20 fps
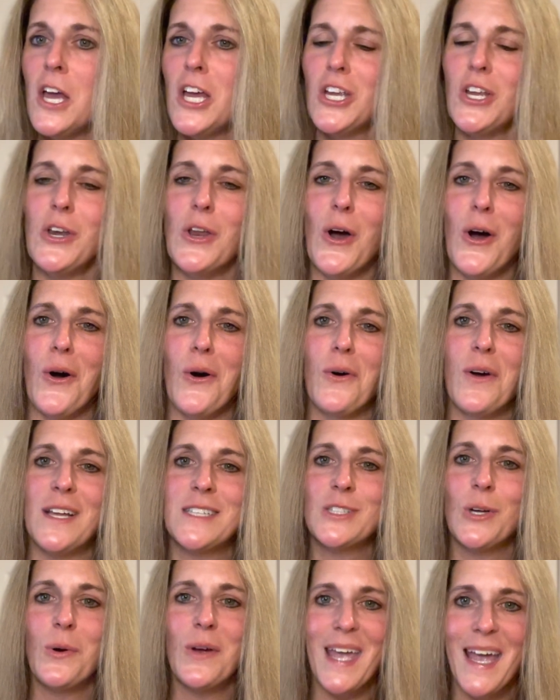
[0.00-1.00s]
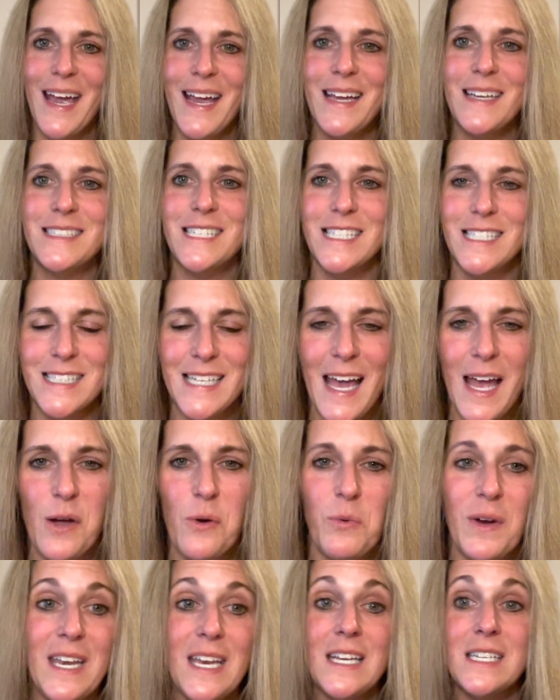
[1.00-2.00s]
It's okay to say
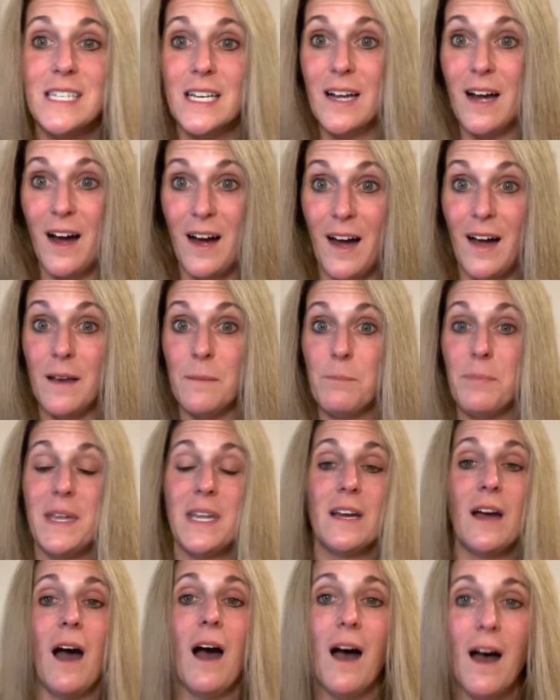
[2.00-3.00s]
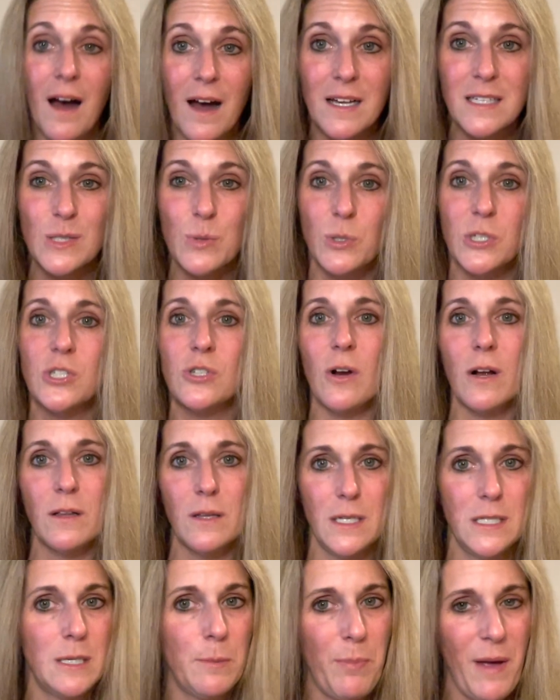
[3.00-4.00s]
we need to cut because we're
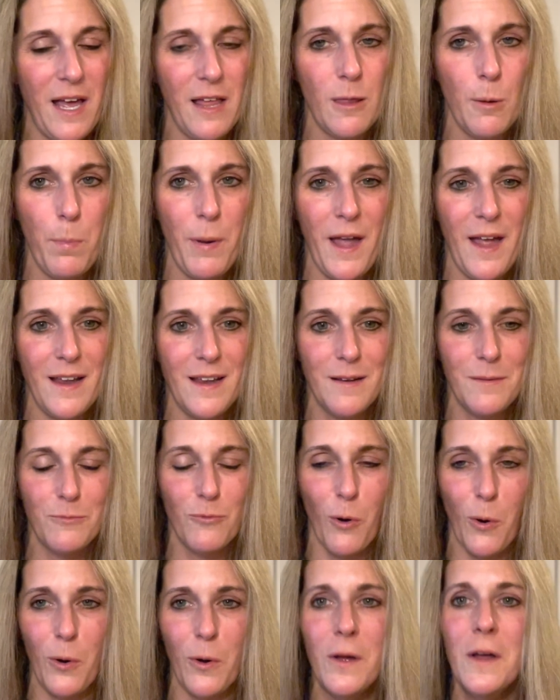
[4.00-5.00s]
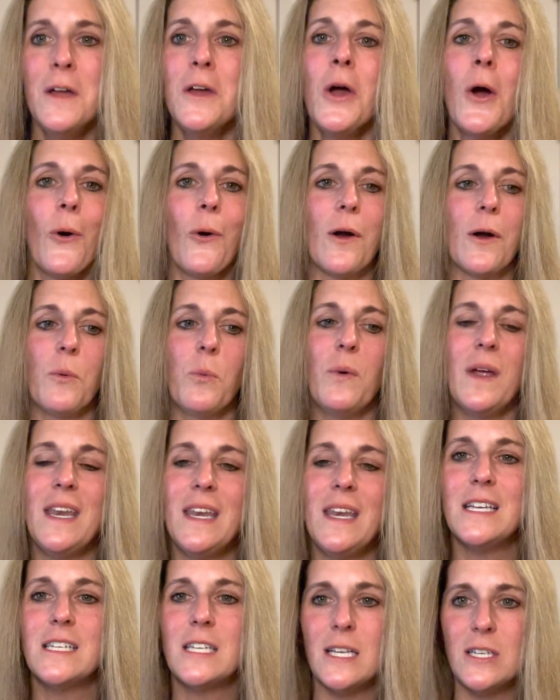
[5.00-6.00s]
struggling to pay the payroll, or we
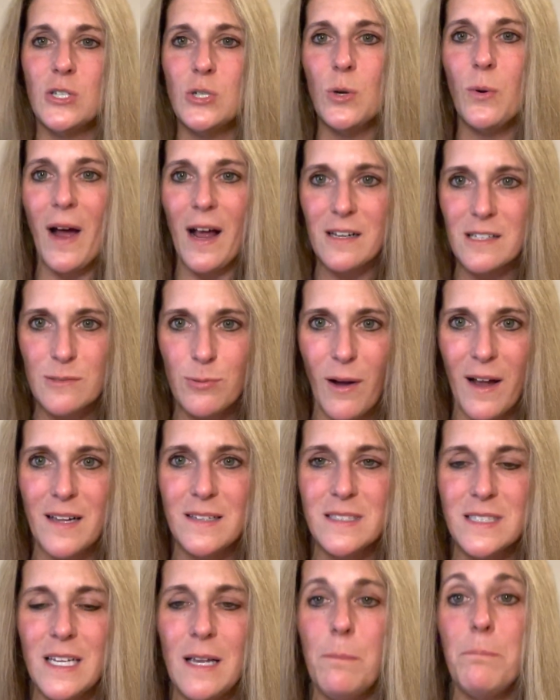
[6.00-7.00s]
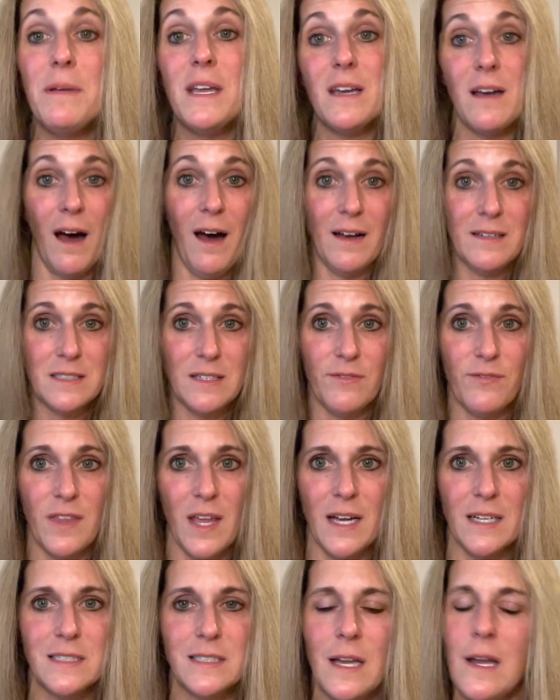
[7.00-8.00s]
to do X, Y, and Z because of
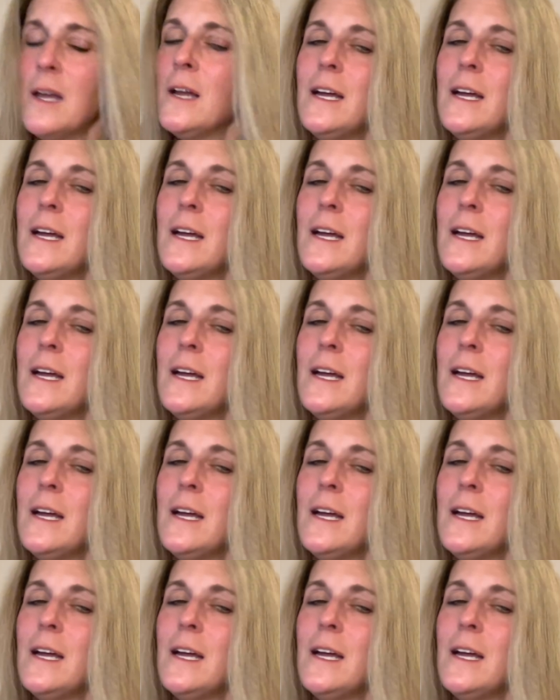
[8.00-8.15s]
this.